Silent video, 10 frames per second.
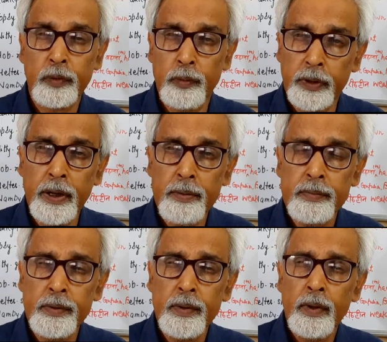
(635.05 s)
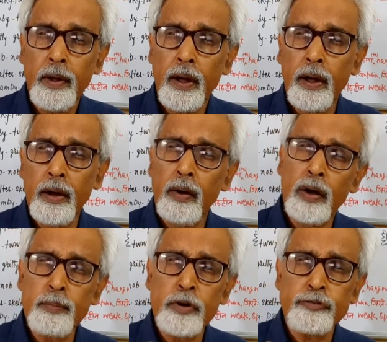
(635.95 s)
Okay,
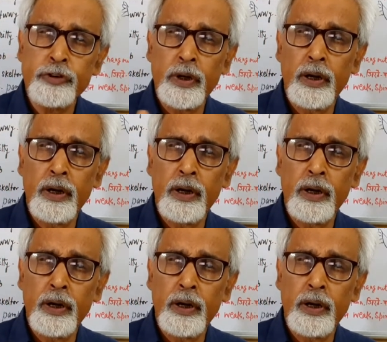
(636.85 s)
almost